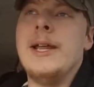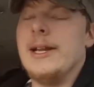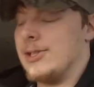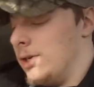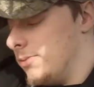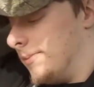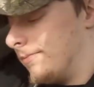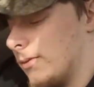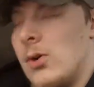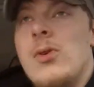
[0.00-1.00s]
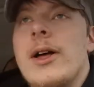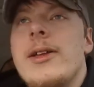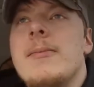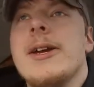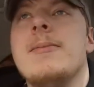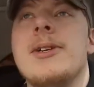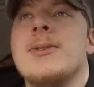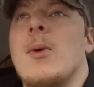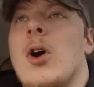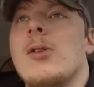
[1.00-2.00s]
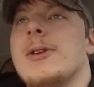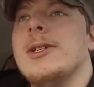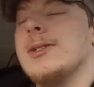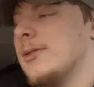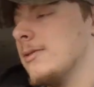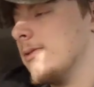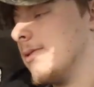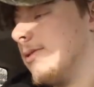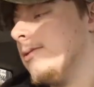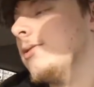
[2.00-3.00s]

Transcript: and excuse me. Oh, I think might give me some Arby's. Wait,